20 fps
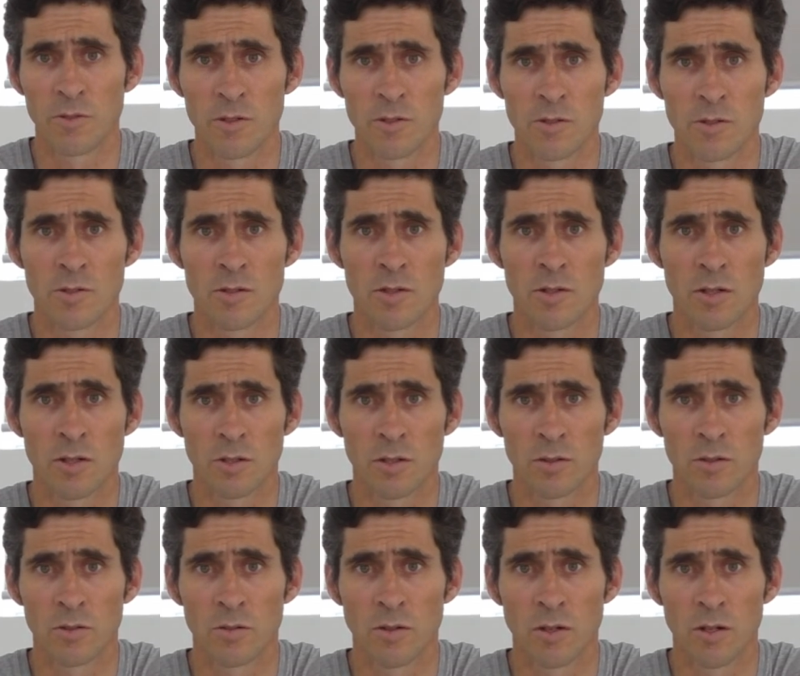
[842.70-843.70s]
views
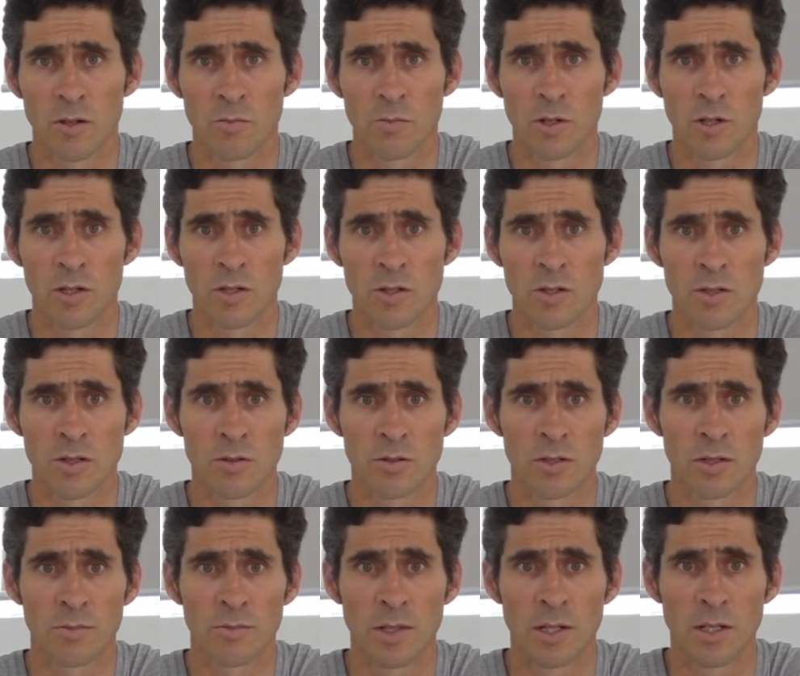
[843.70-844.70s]
on what you're
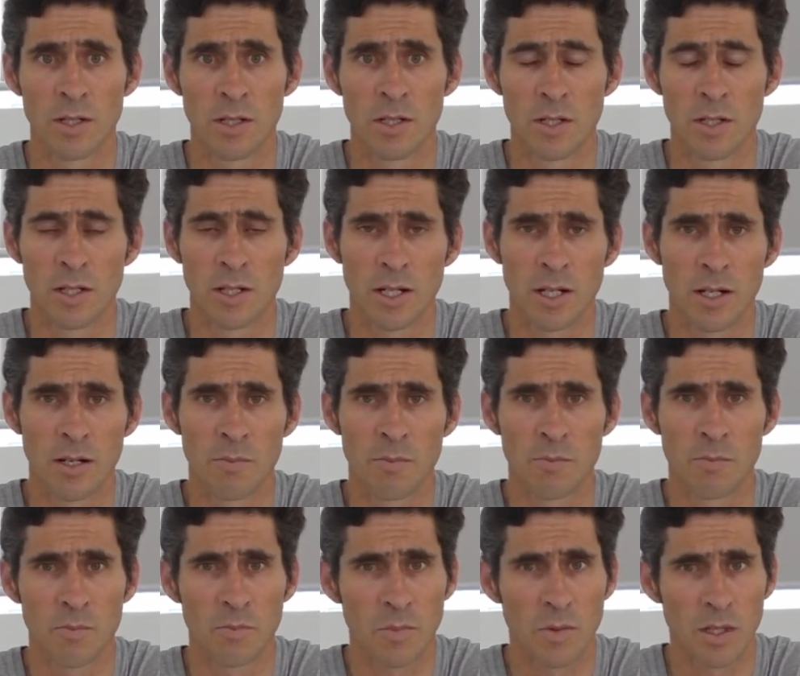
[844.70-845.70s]
doing.
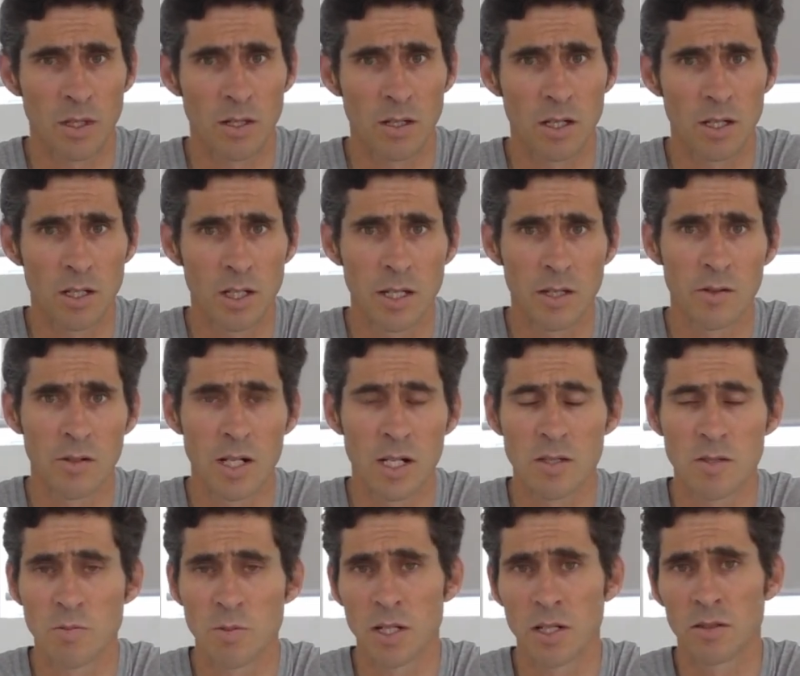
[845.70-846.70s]
Another
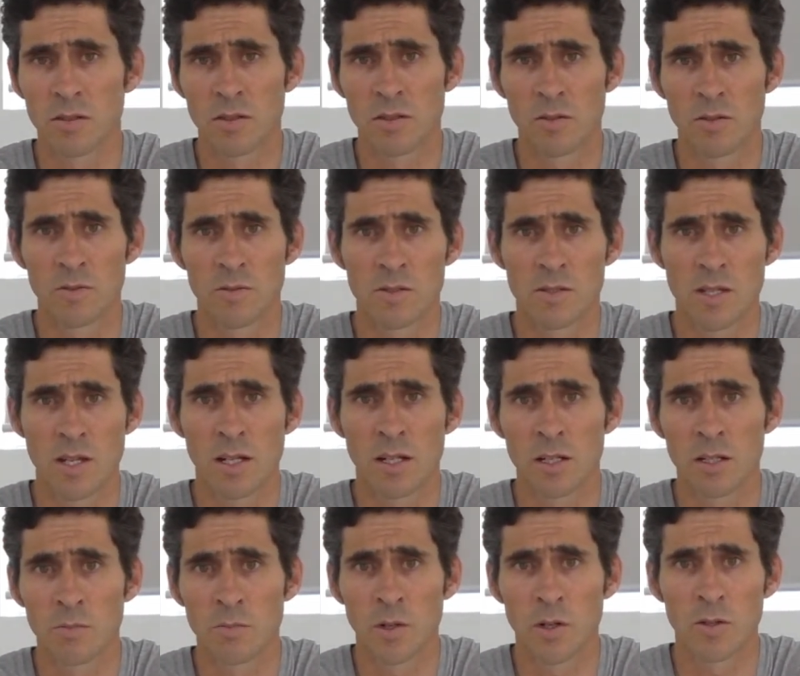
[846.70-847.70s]
aspect of
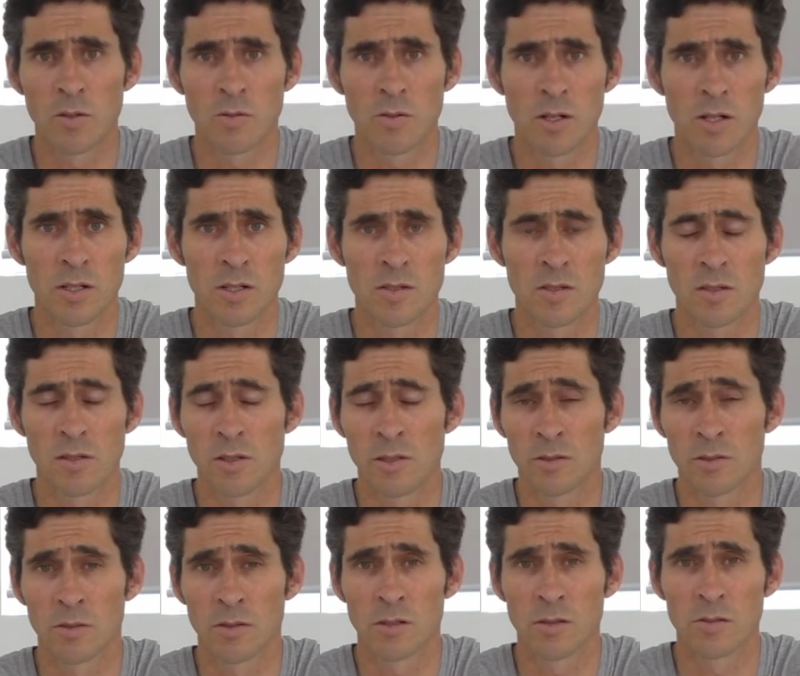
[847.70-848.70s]
selling bulk wine is a lot
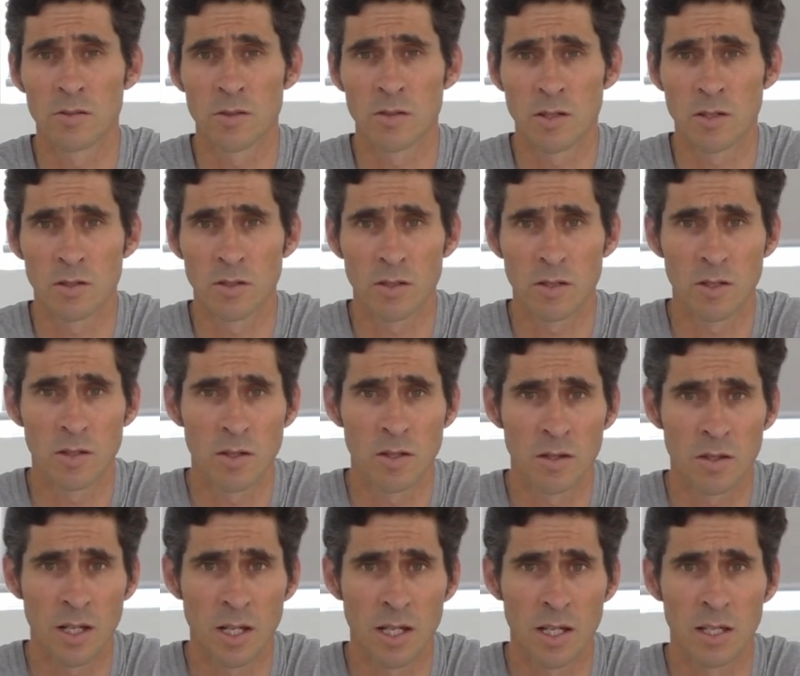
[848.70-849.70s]
of growers don't know
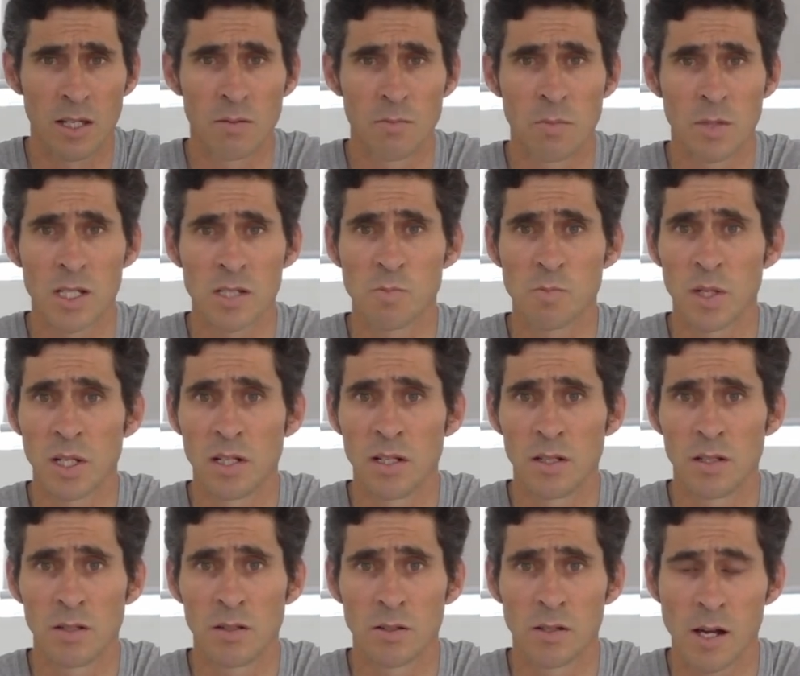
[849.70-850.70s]
that they must
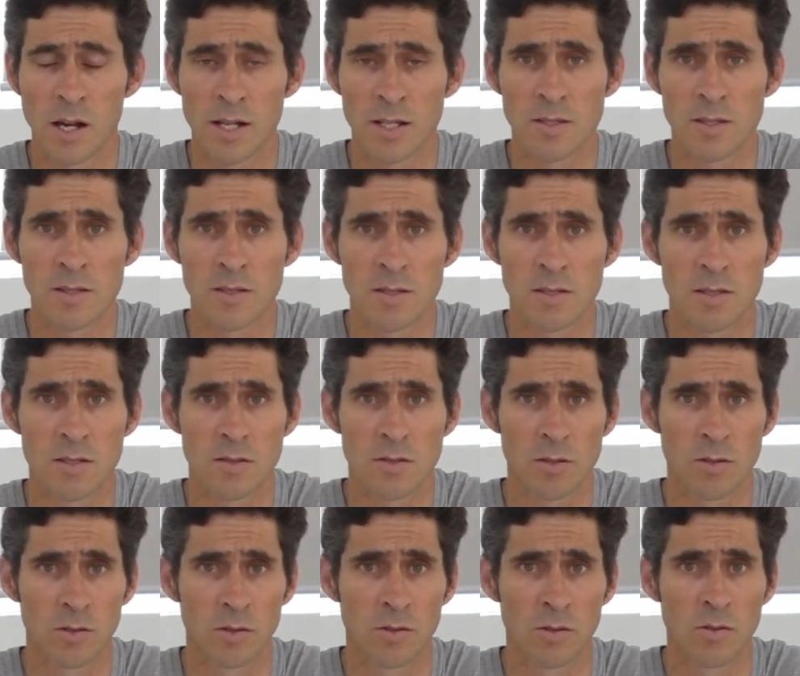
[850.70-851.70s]
be licensed
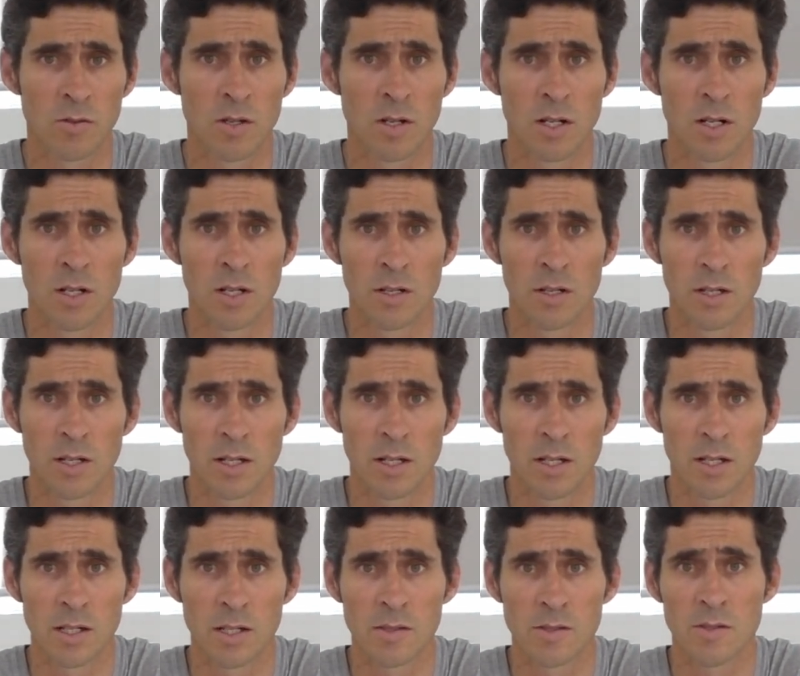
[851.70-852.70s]
to
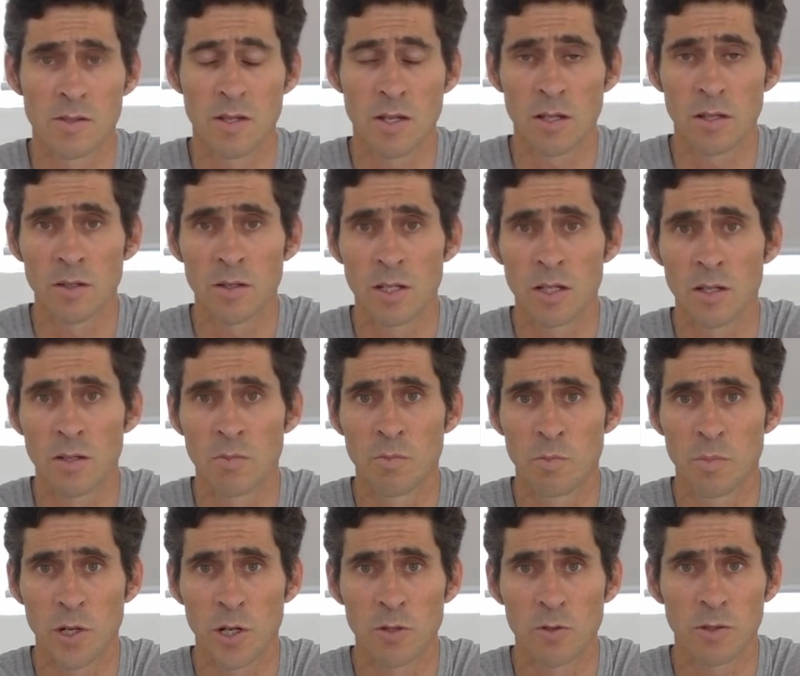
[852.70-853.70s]
sell their
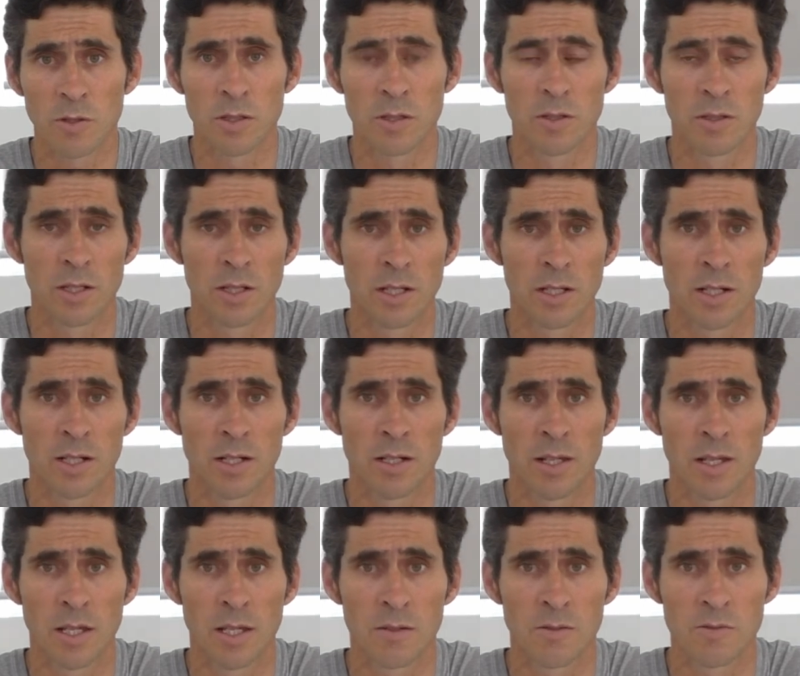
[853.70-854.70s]
bulk,
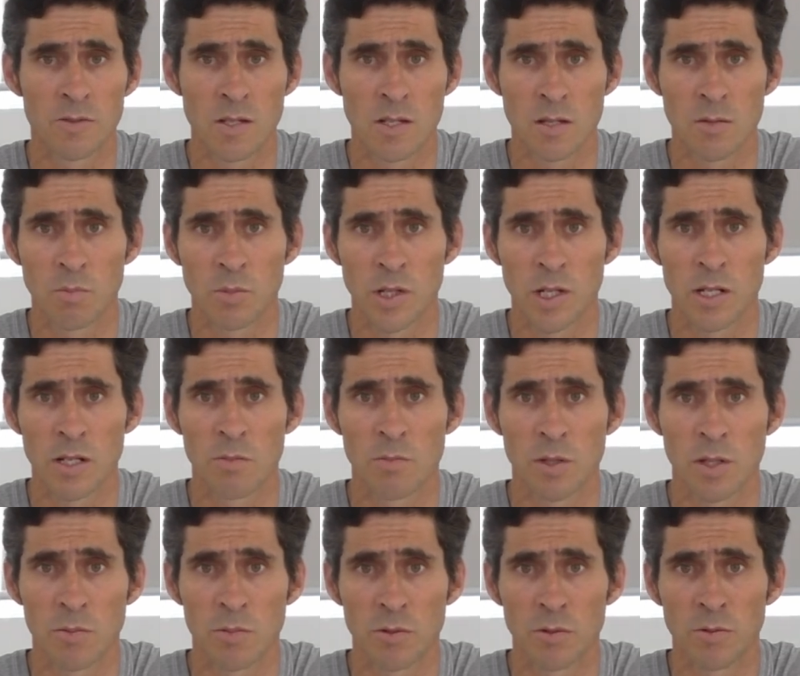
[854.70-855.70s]
and I've seen plenty of
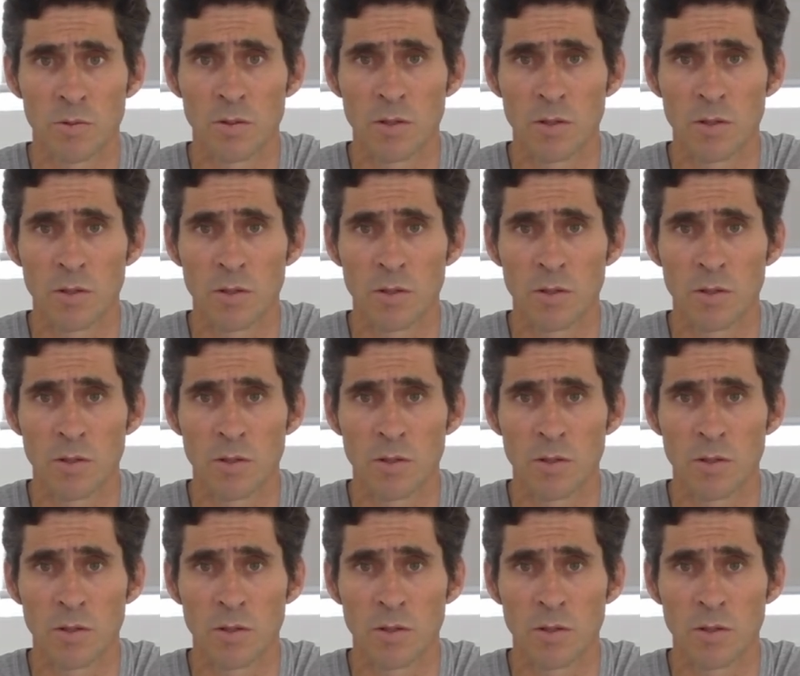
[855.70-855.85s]
people